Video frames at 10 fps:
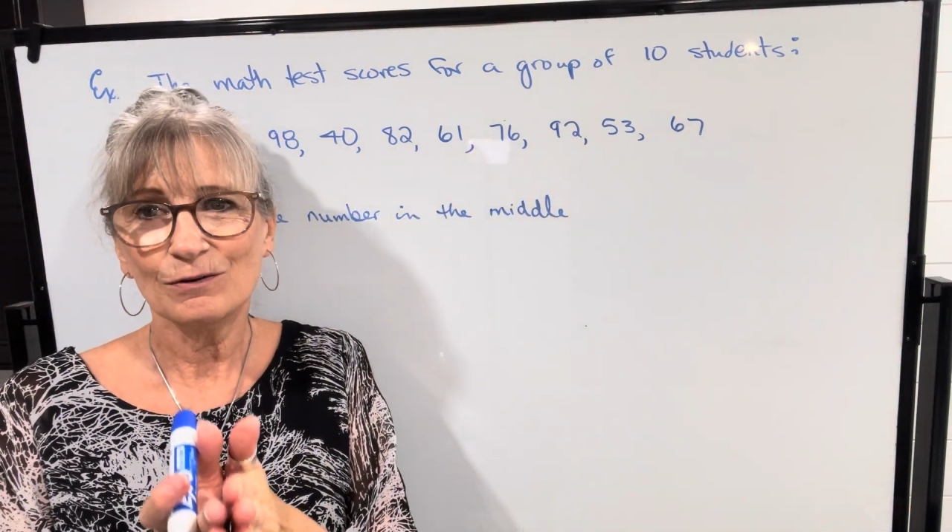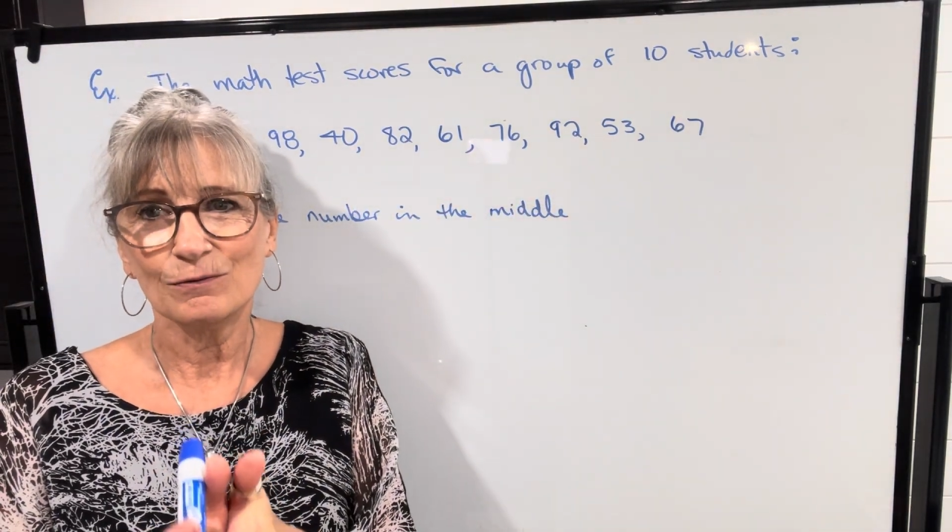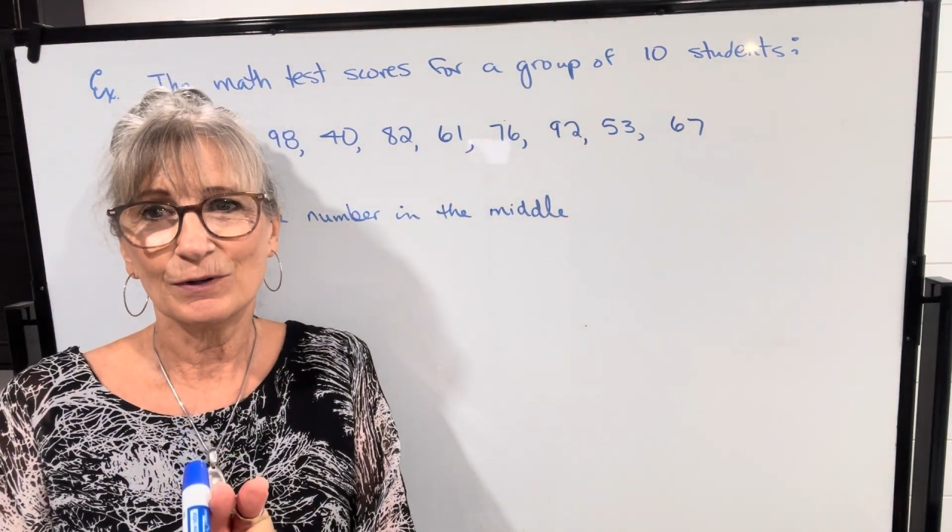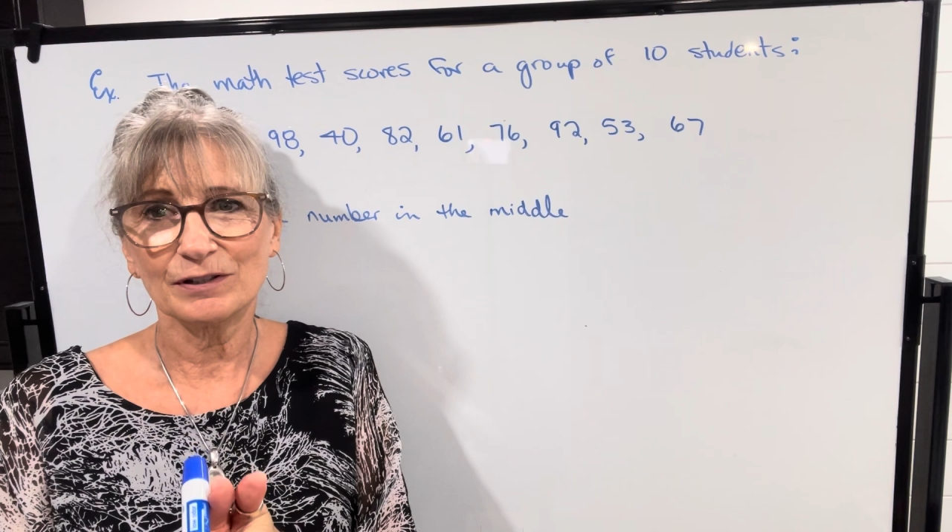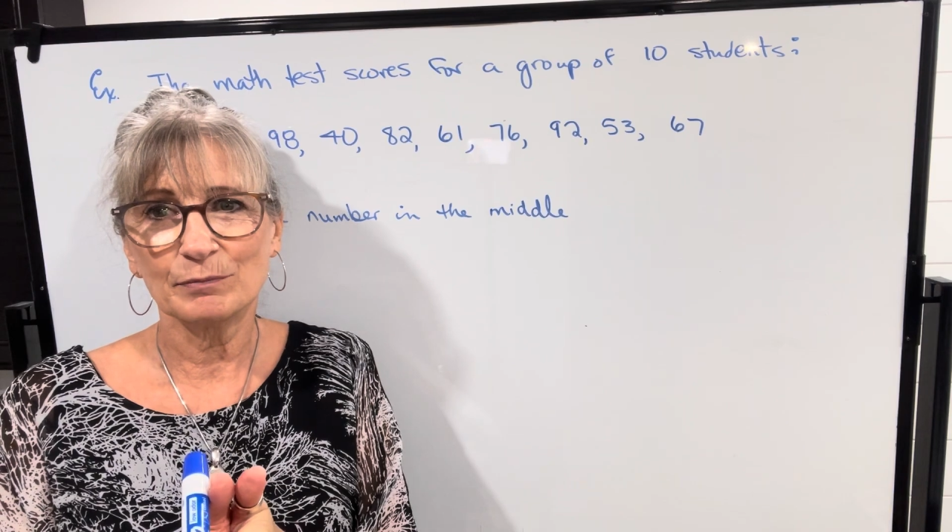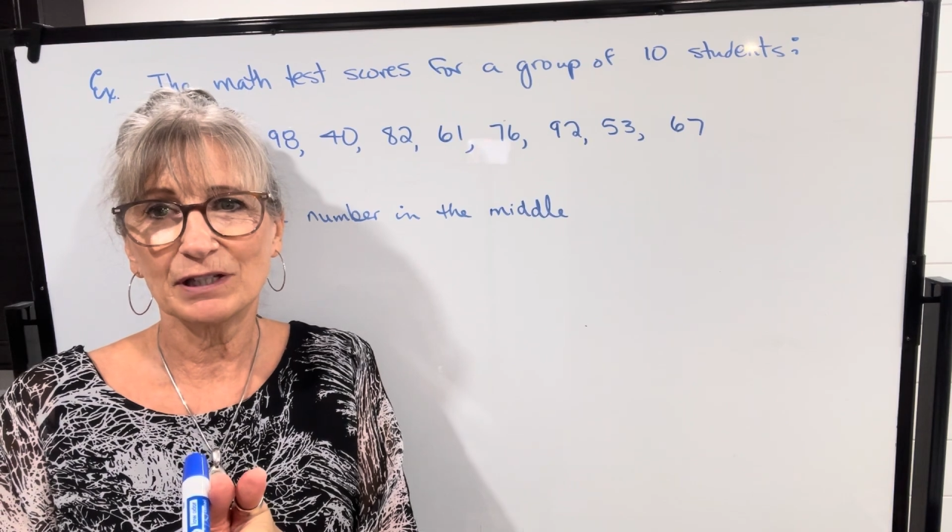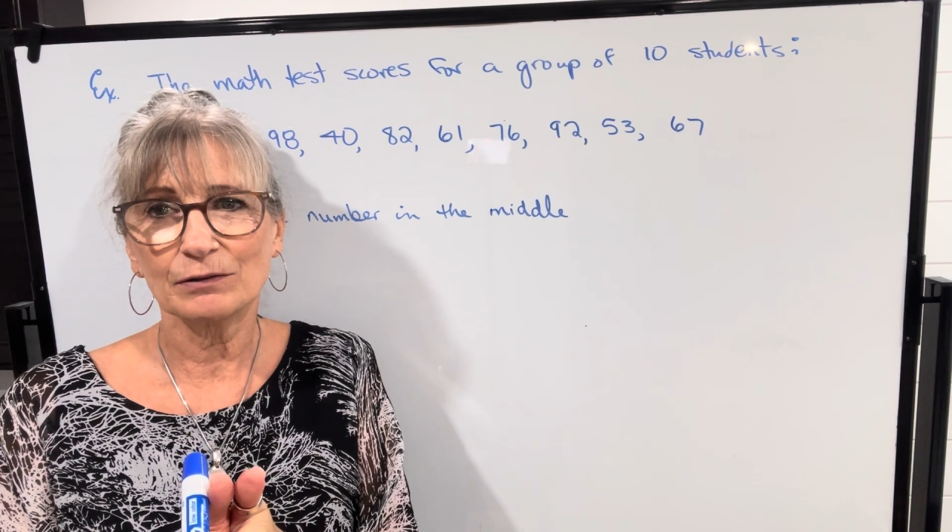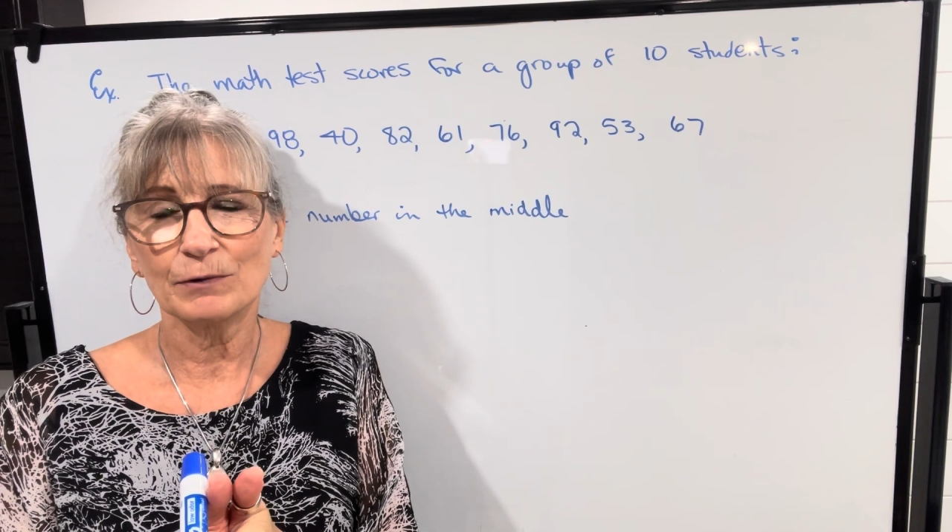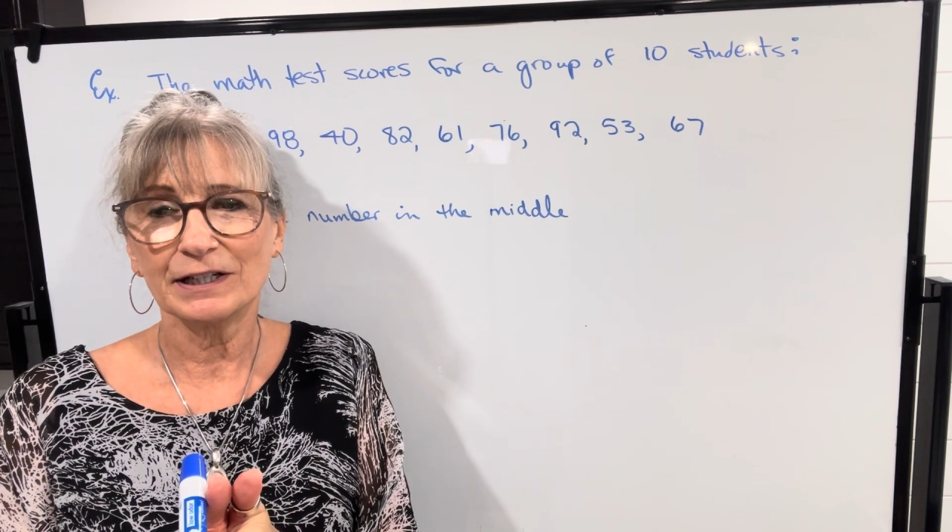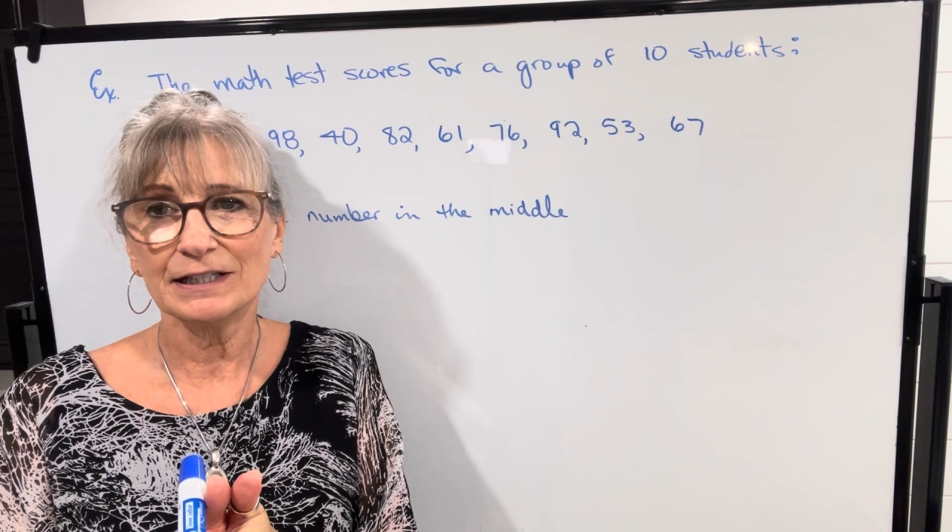what the middle
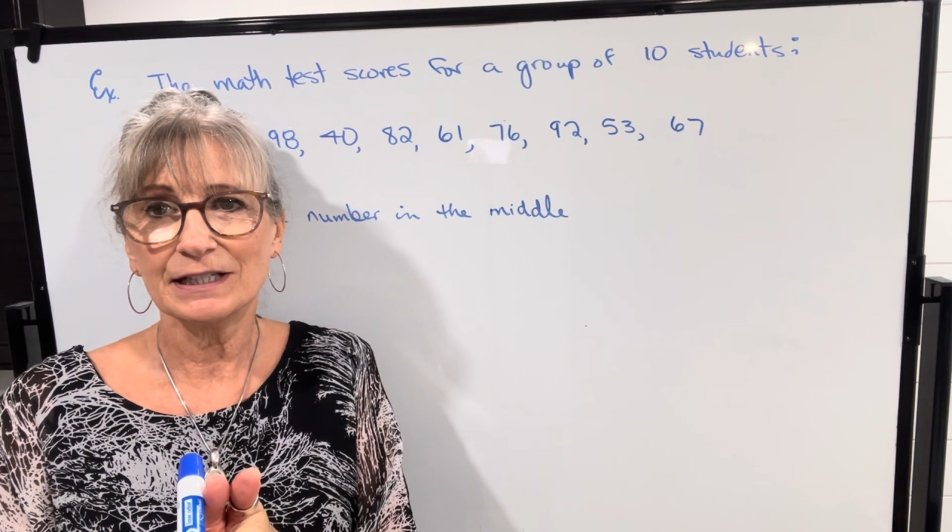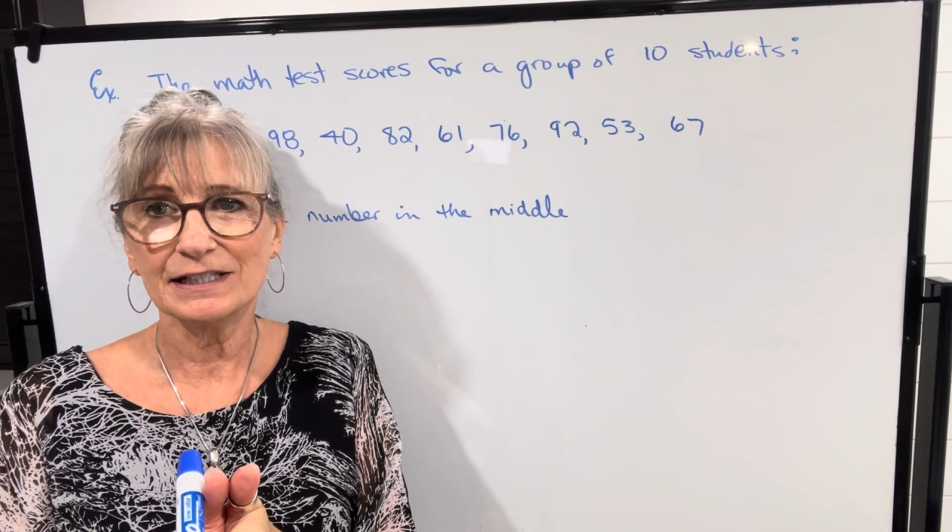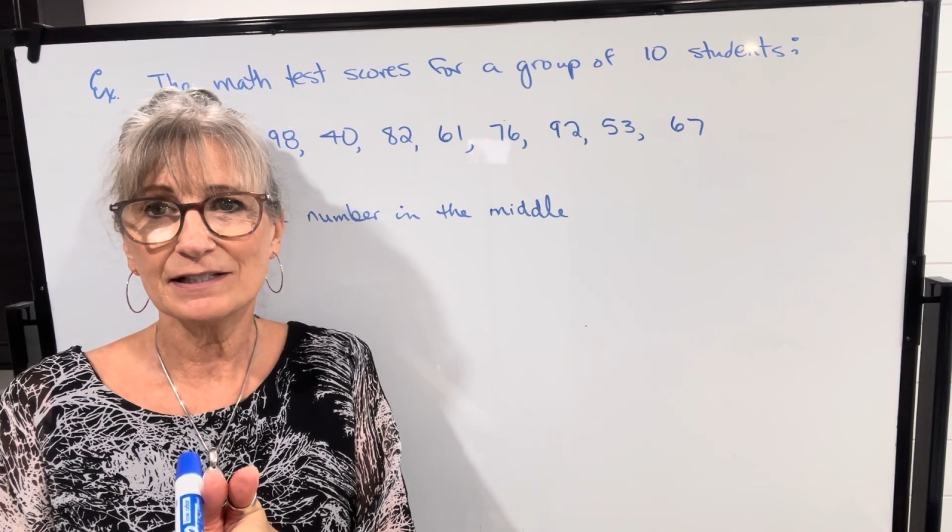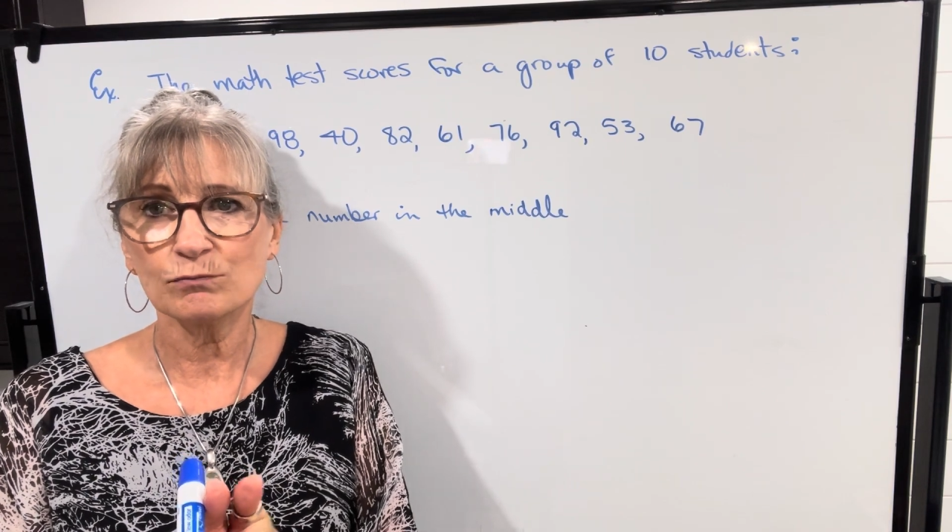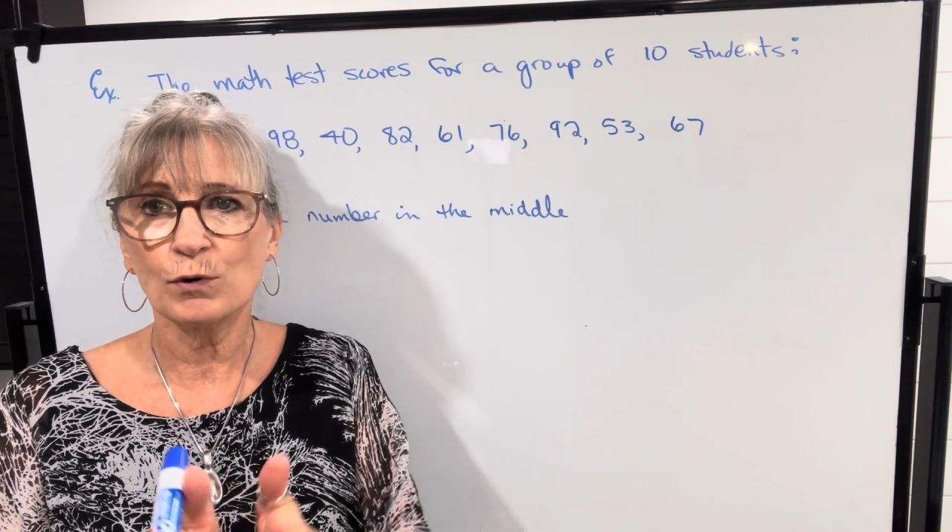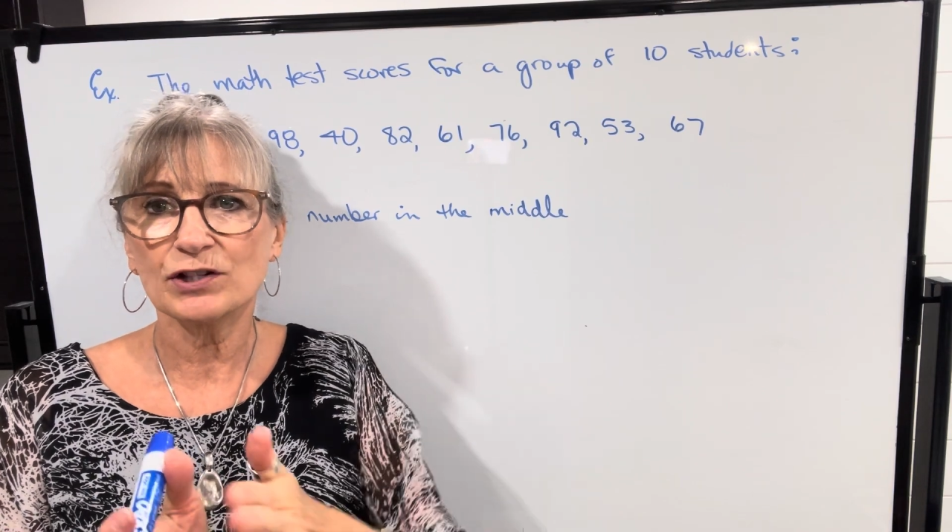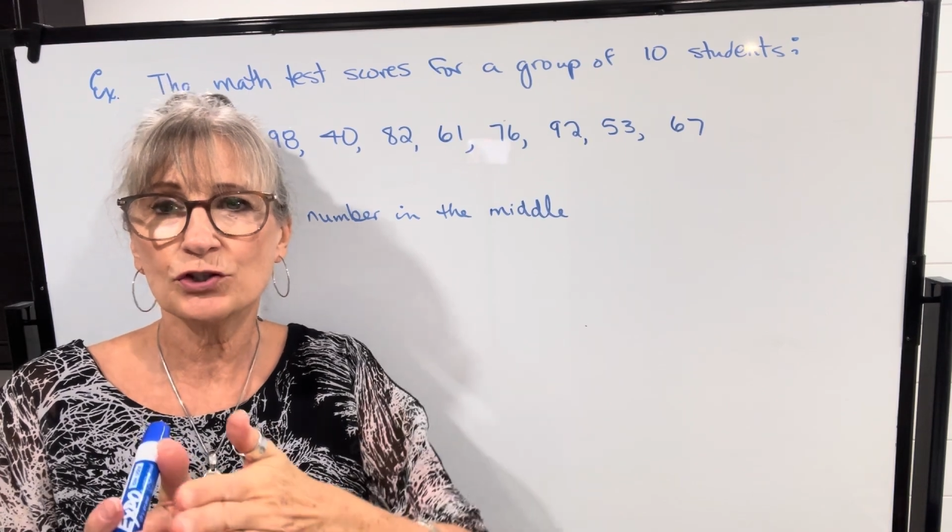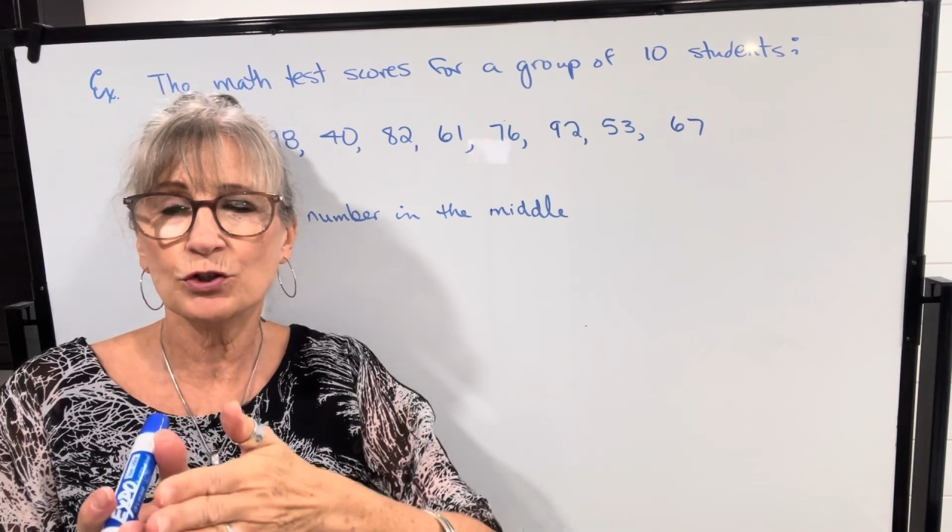one is once